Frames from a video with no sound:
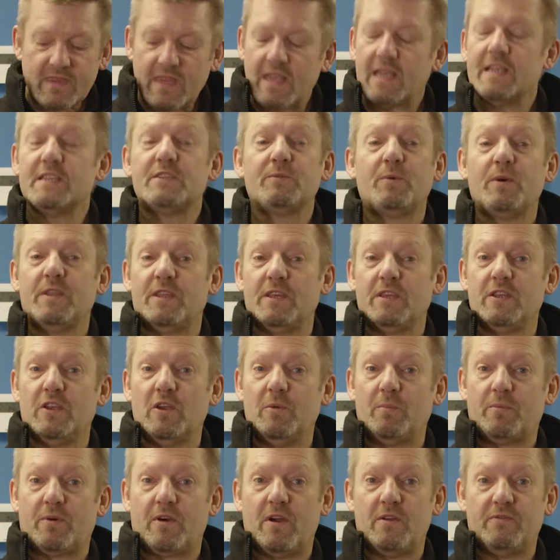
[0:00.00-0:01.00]
is with the
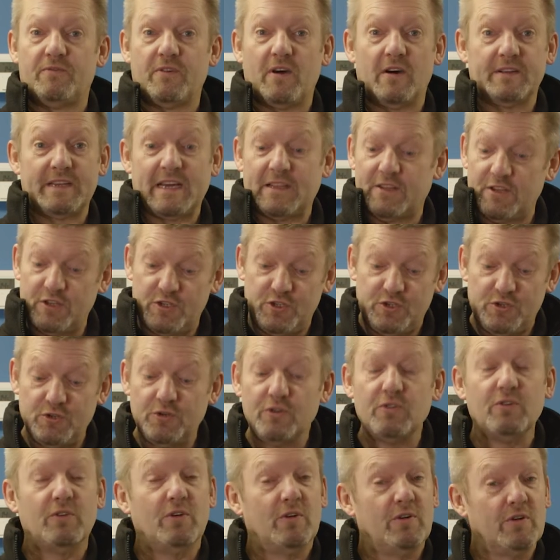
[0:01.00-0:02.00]
U-profile. Now, the
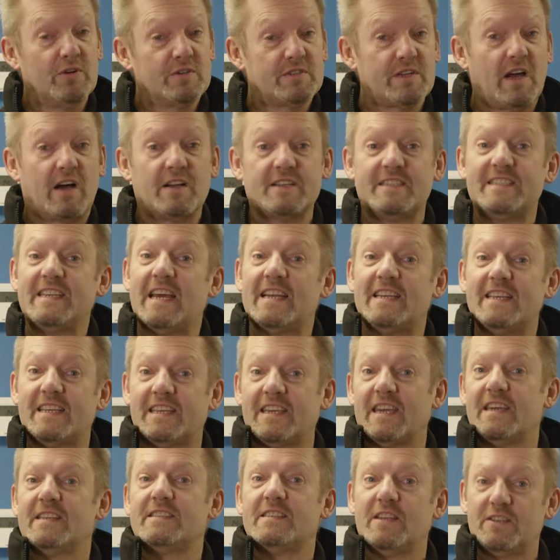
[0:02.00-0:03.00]
jaws are
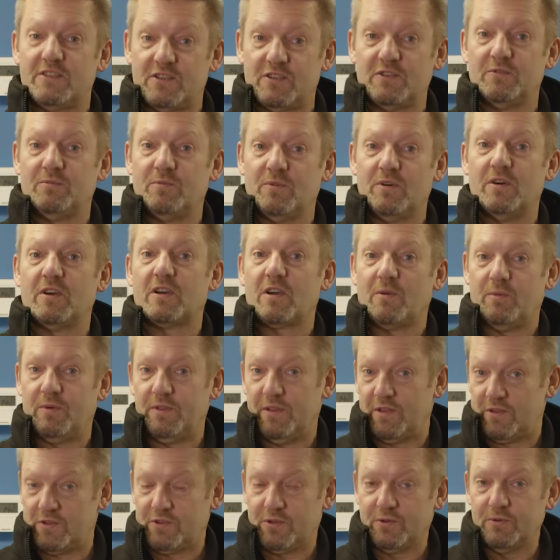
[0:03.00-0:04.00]
dedicated to work with
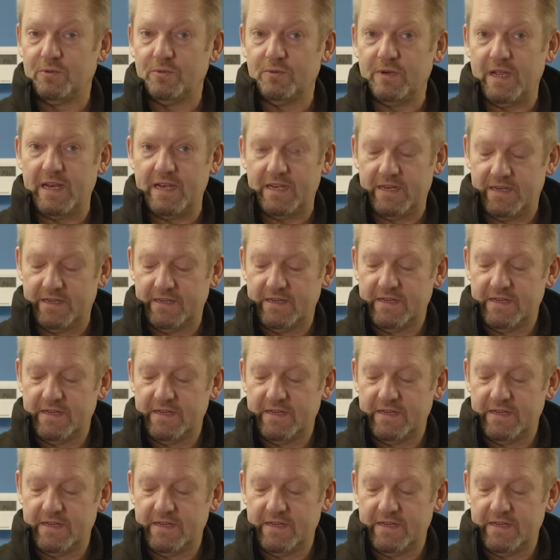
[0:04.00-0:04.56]
the tooling.